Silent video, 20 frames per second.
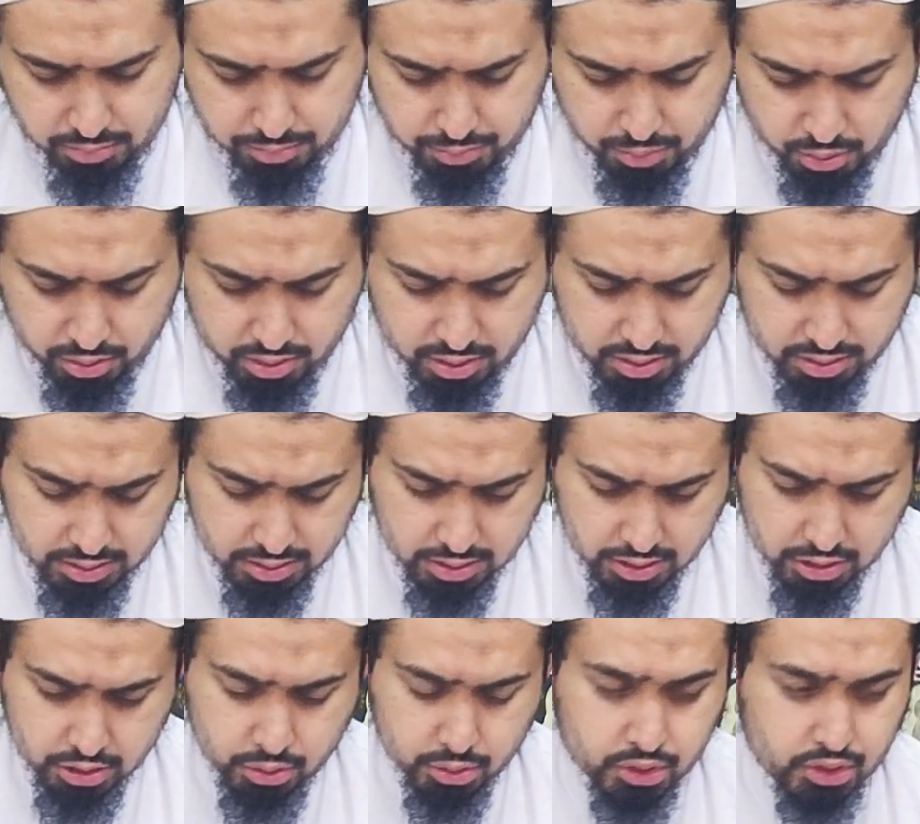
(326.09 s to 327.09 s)
book
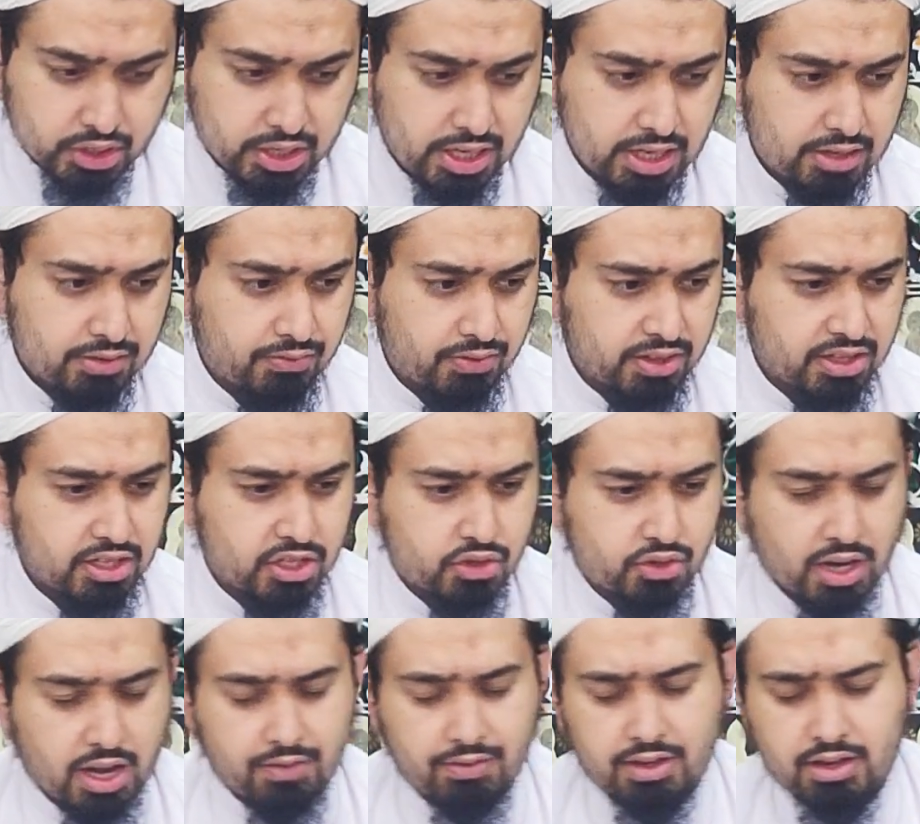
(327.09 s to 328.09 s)
your seat for this
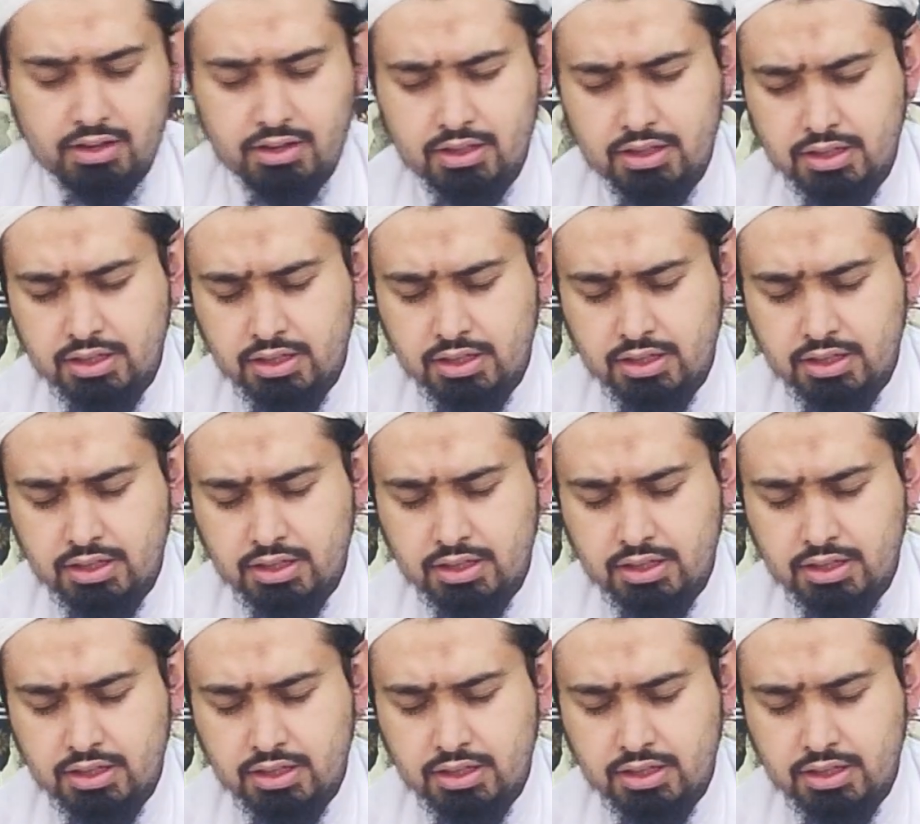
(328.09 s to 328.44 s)
travel,